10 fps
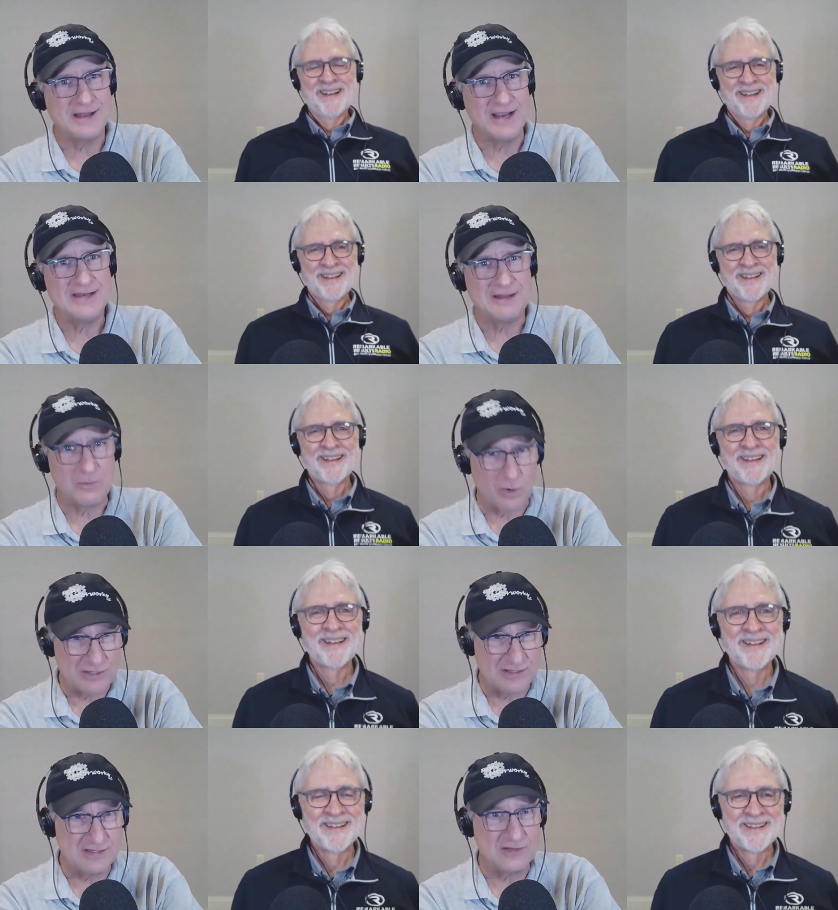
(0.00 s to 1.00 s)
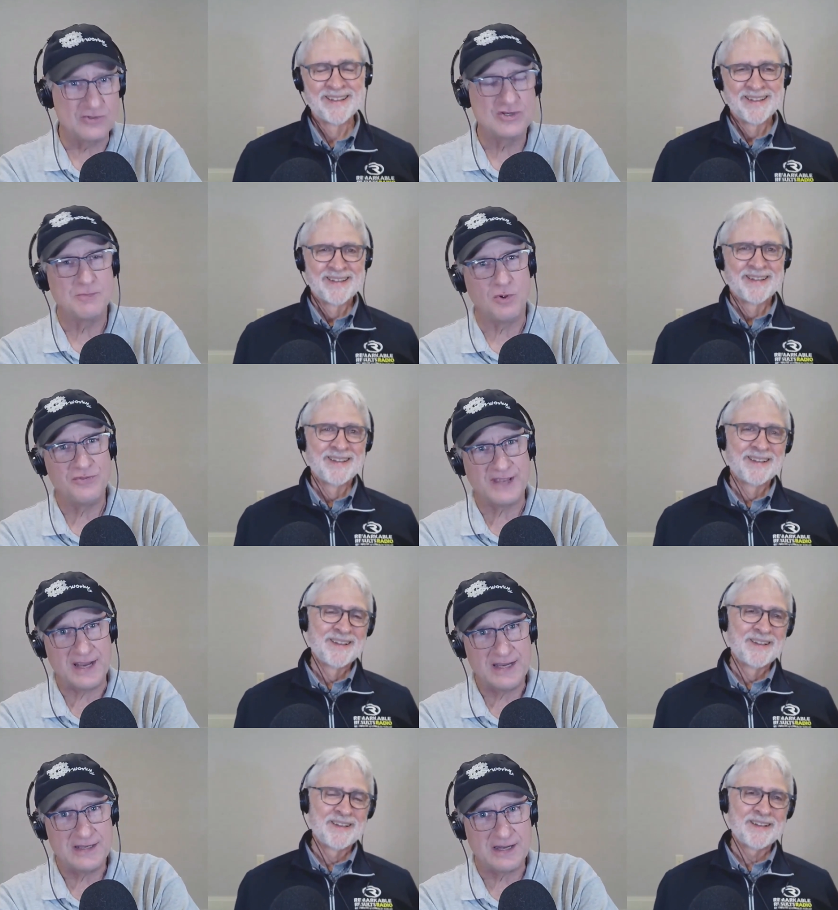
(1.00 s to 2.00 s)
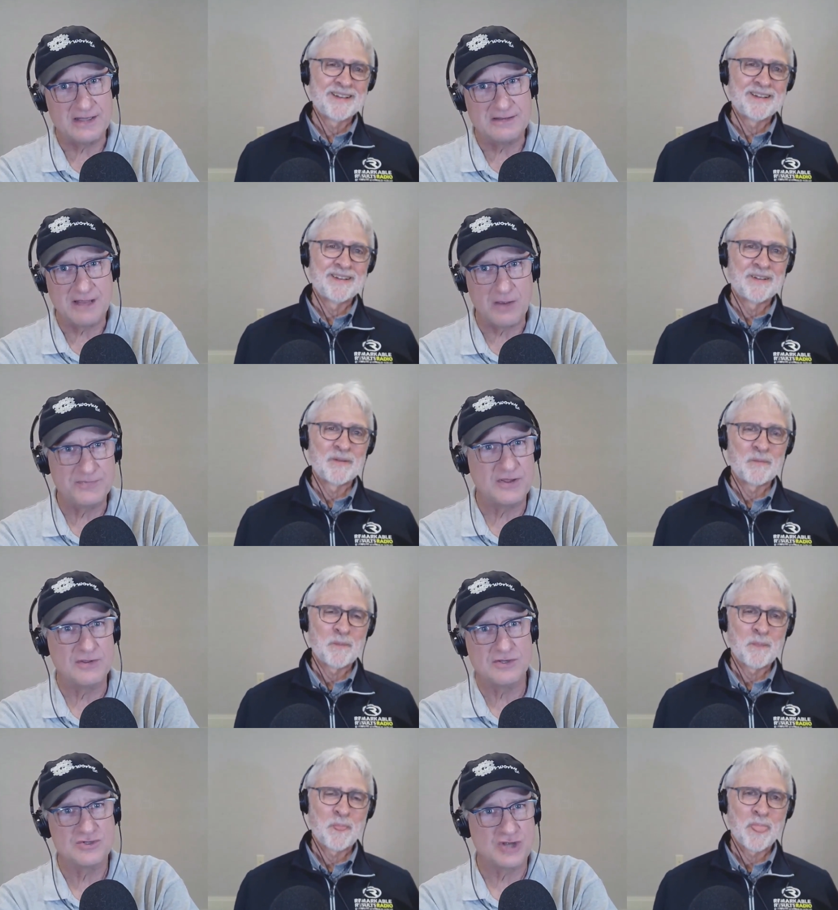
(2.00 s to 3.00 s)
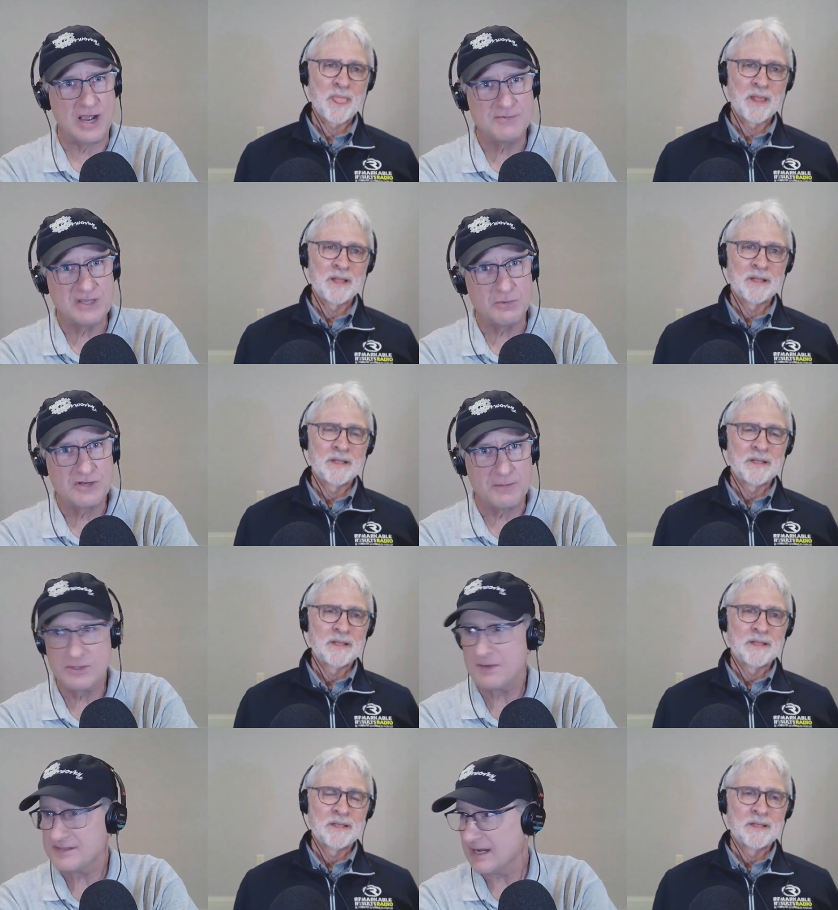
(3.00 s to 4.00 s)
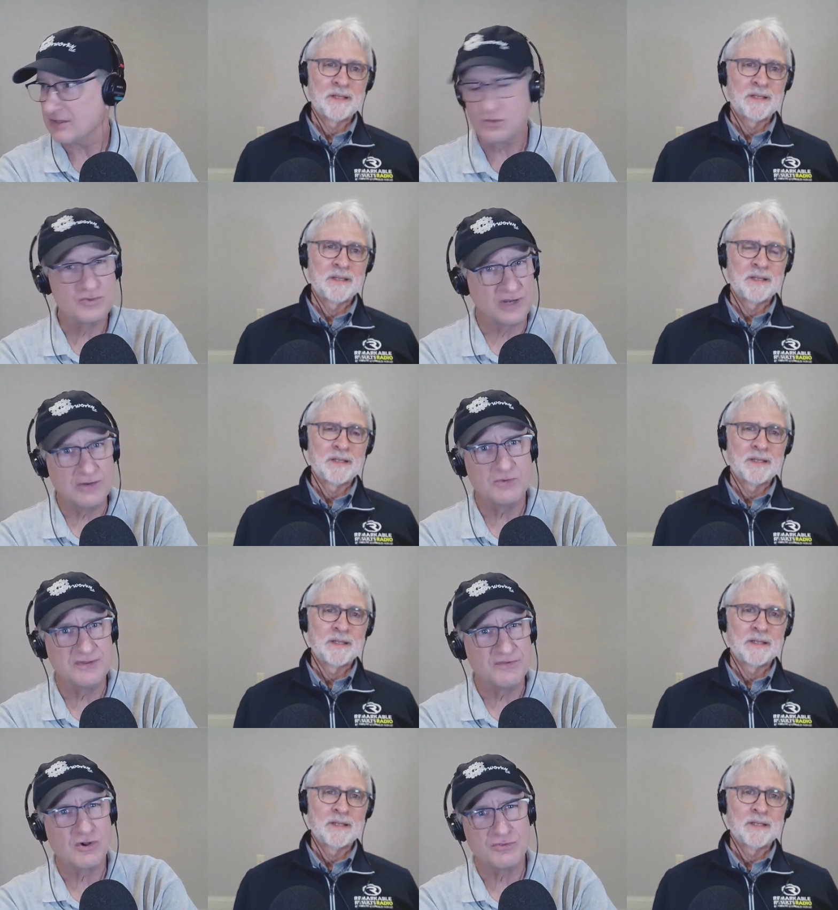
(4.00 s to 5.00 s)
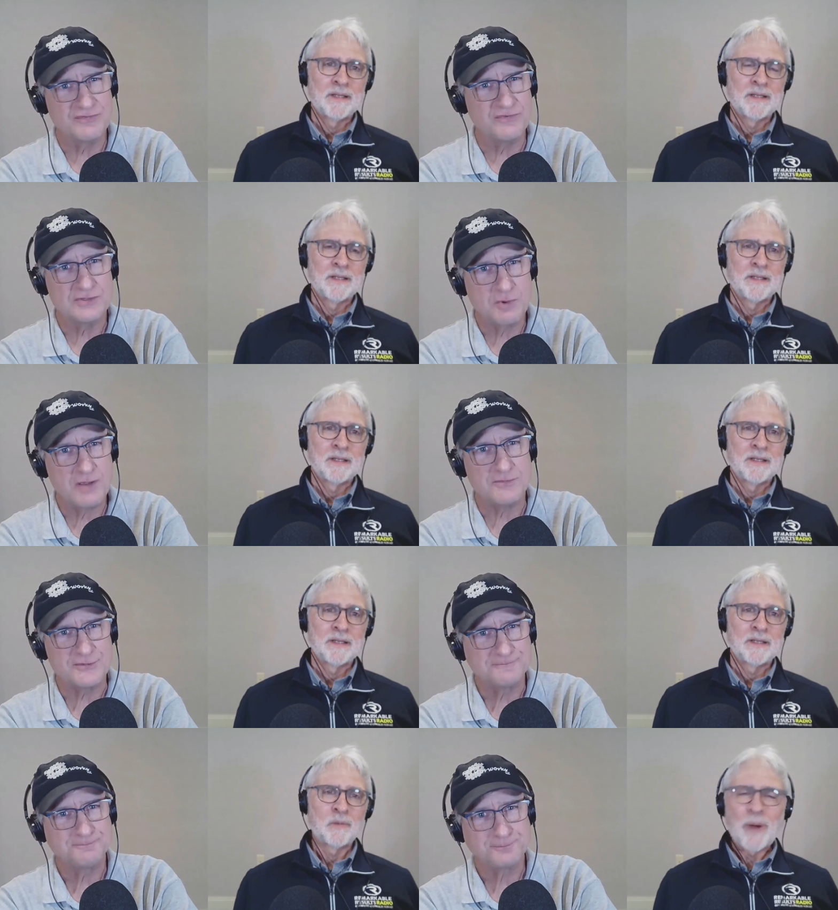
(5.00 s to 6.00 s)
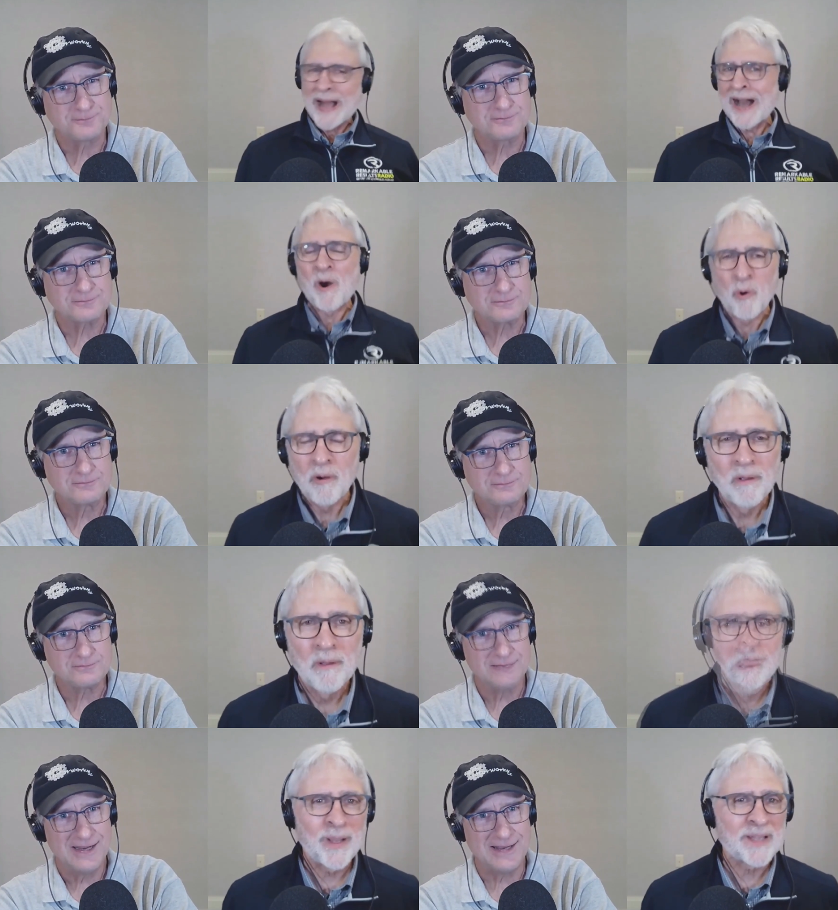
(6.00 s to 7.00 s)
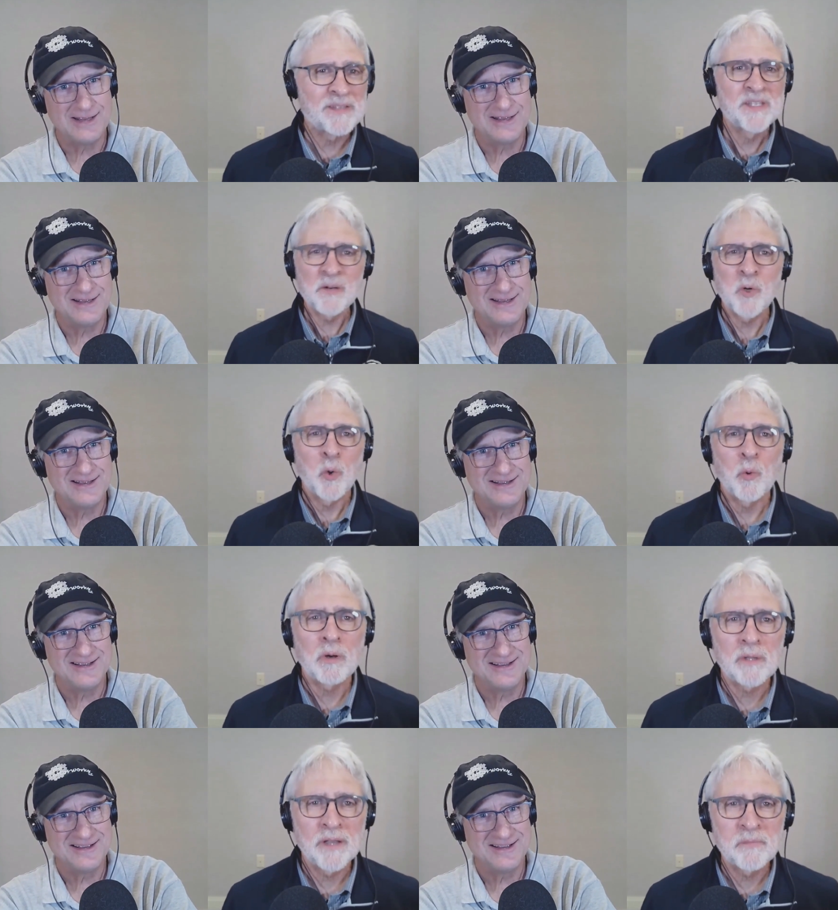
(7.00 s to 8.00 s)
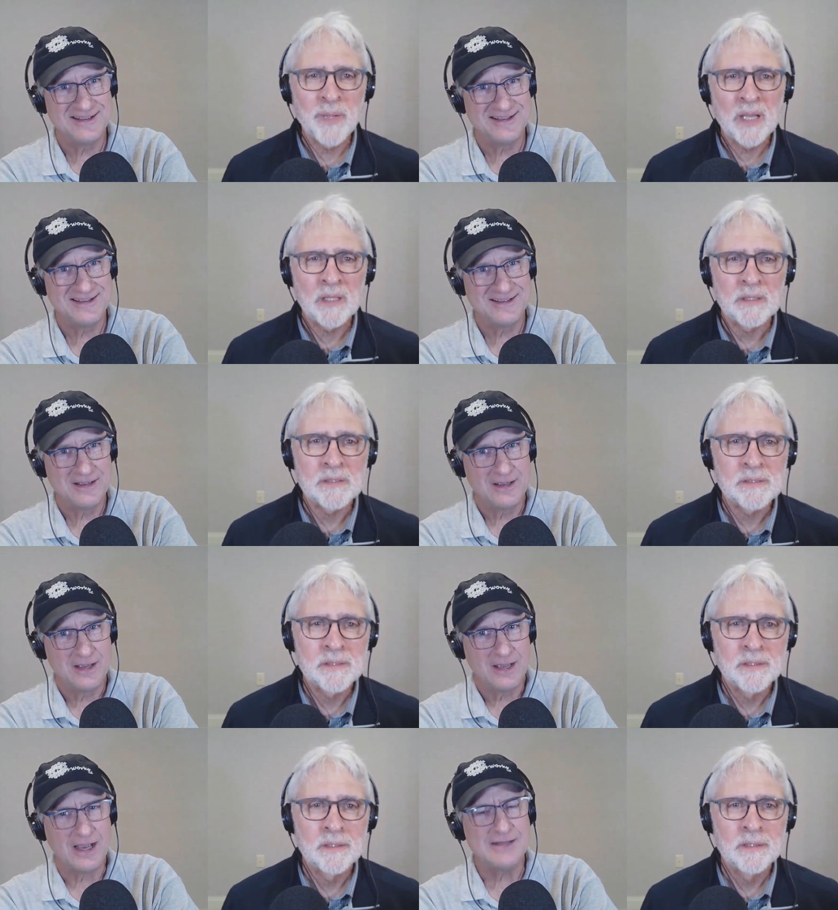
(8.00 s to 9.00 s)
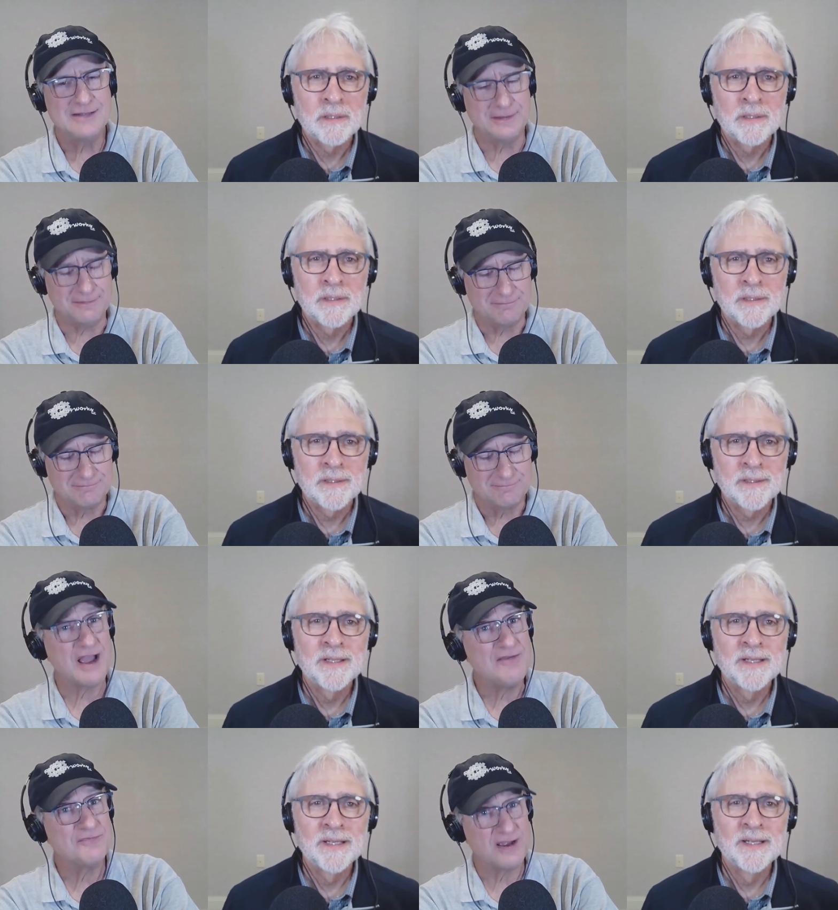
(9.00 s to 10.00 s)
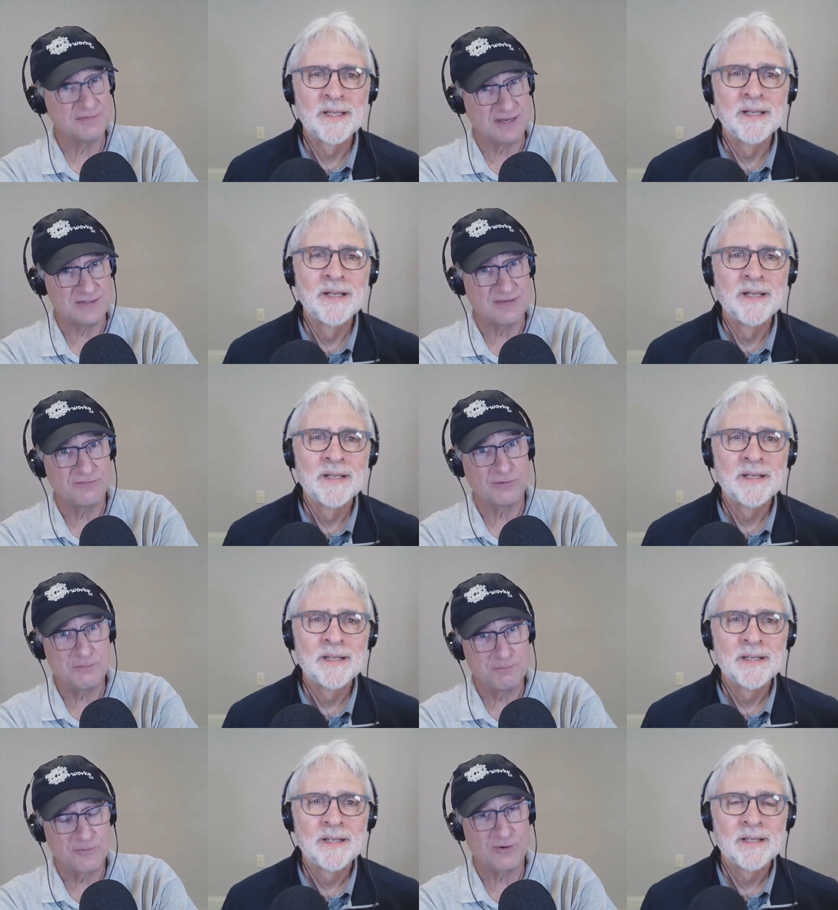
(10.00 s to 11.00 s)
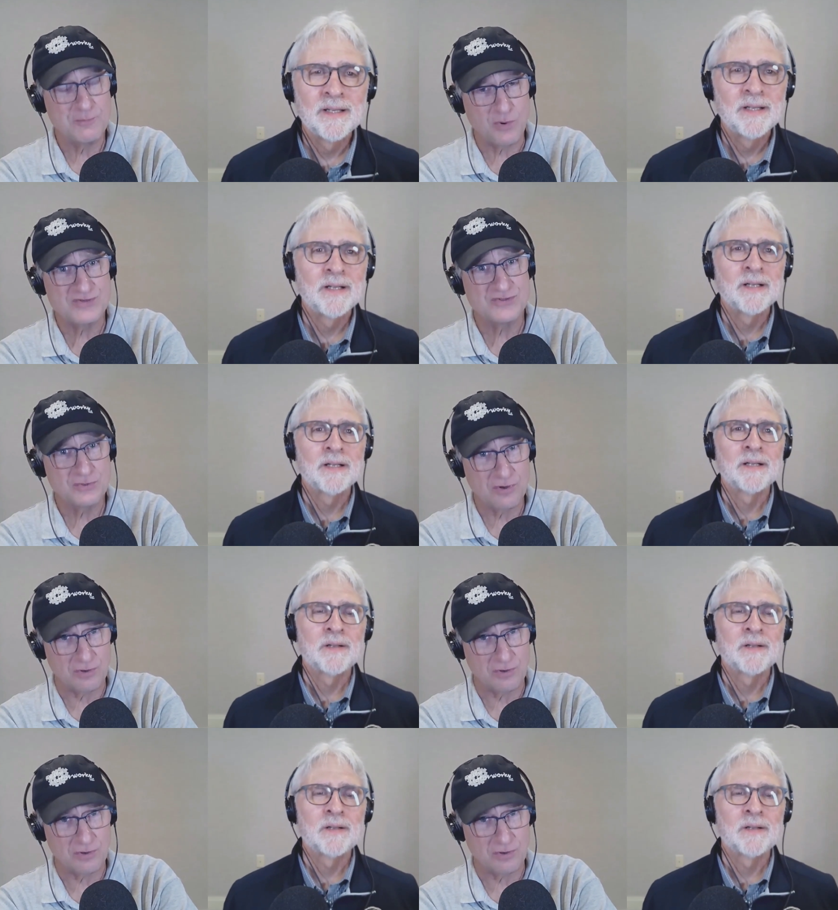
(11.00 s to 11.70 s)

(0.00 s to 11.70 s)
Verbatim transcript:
Speaker 1: night. I worked at the dealership all day, and I helped other shops that would come to my technical training with difficult to fix problems.
Speaker 2: Wow. You had zero work life balance.
Speaker 1: I didn't. I have five kids. I have three three boys and two